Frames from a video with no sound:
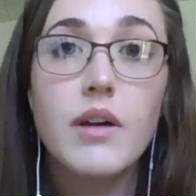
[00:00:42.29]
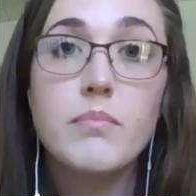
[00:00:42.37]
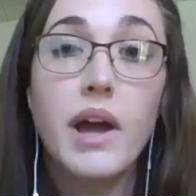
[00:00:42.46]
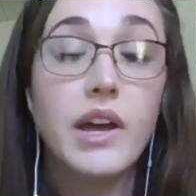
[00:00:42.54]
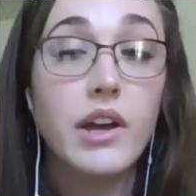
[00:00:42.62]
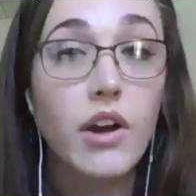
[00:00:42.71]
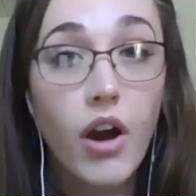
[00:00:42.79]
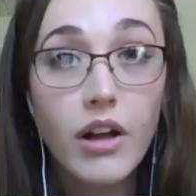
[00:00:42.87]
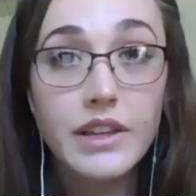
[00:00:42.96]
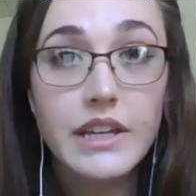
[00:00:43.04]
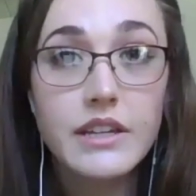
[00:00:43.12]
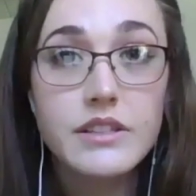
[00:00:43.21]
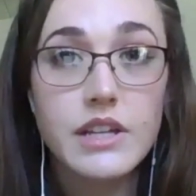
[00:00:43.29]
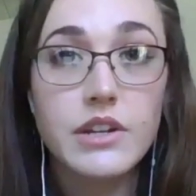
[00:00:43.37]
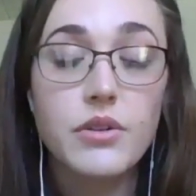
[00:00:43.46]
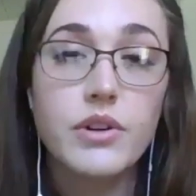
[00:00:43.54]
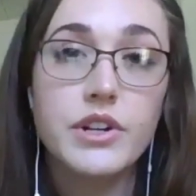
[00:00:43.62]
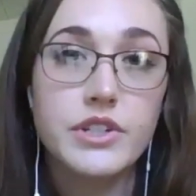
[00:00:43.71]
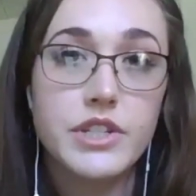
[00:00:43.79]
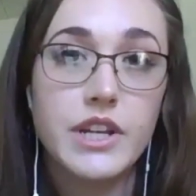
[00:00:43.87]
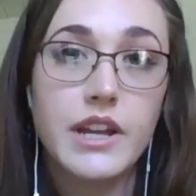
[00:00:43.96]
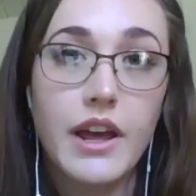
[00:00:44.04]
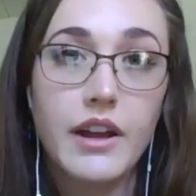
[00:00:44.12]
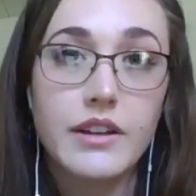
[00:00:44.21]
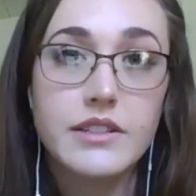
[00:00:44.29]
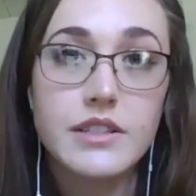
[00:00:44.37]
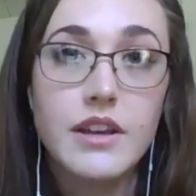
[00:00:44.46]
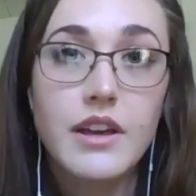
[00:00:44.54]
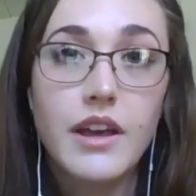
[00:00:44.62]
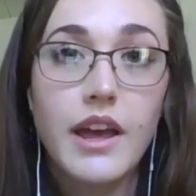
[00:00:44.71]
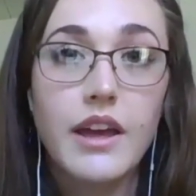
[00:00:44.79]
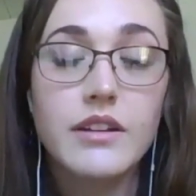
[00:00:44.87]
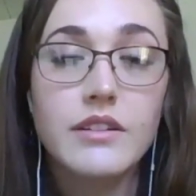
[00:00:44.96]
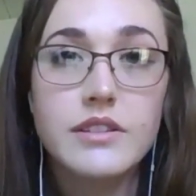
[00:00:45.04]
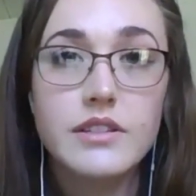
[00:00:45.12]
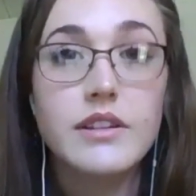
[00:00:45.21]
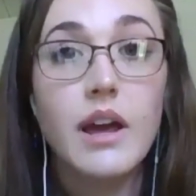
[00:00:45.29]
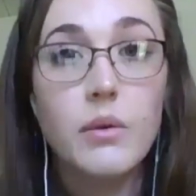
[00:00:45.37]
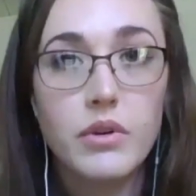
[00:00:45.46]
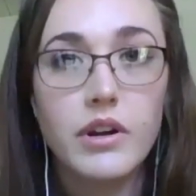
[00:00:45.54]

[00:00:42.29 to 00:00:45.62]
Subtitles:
my colleagues in order to connect and network